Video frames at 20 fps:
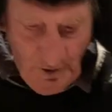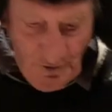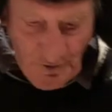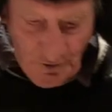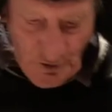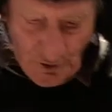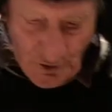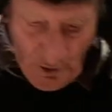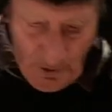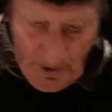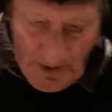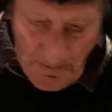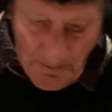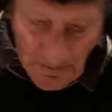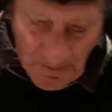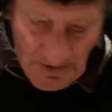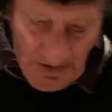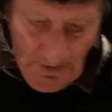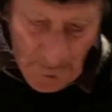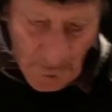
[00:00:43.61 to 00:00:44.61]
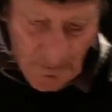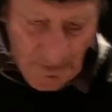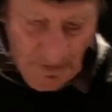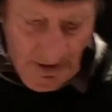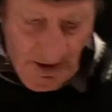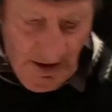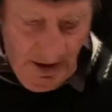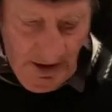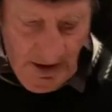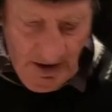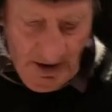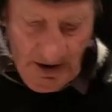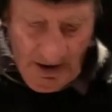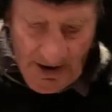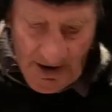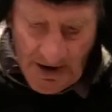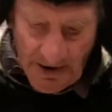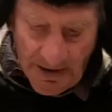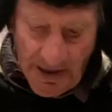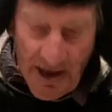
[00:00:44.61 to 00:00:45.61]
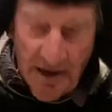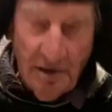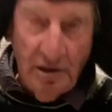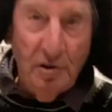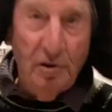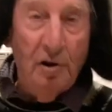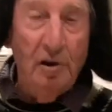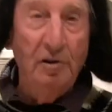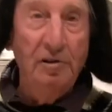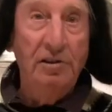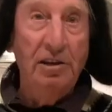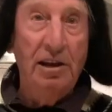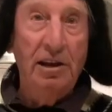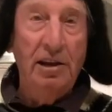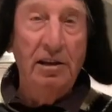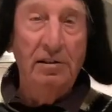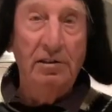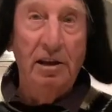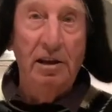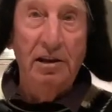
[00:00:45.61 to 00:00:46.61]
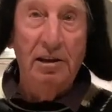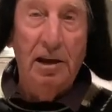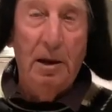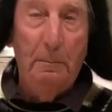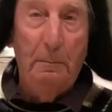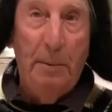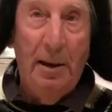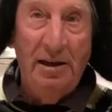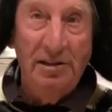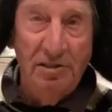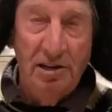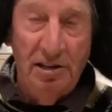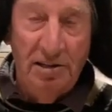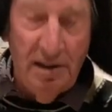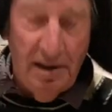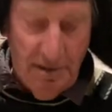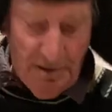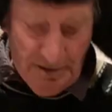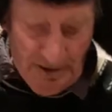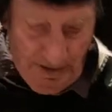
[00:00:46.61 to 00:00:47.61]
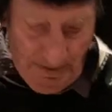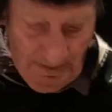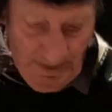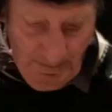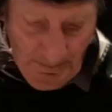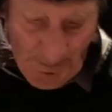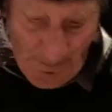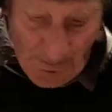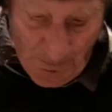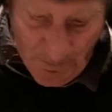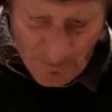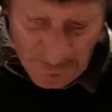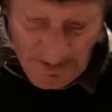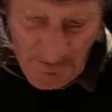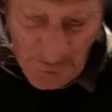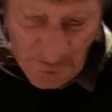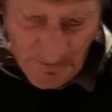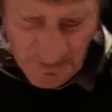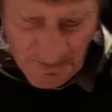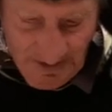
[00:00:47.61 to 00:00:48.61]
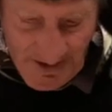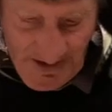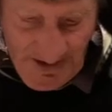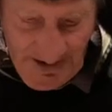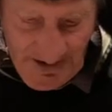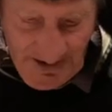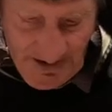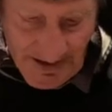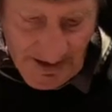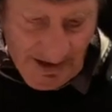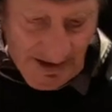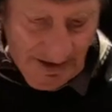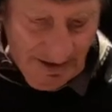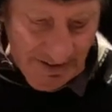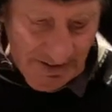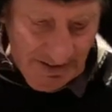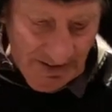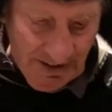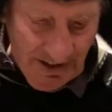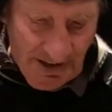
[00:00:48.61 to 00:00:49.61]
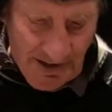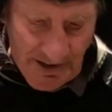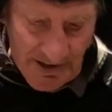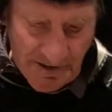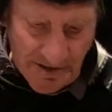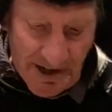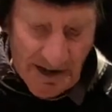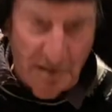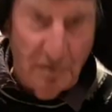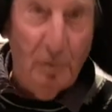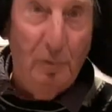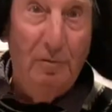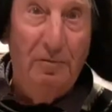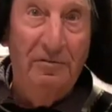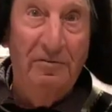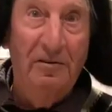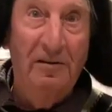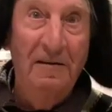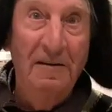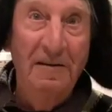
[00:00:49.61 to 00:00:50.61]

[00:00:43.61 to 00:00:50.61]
to do it, and then you've got to decapacitate it, like cut its head off.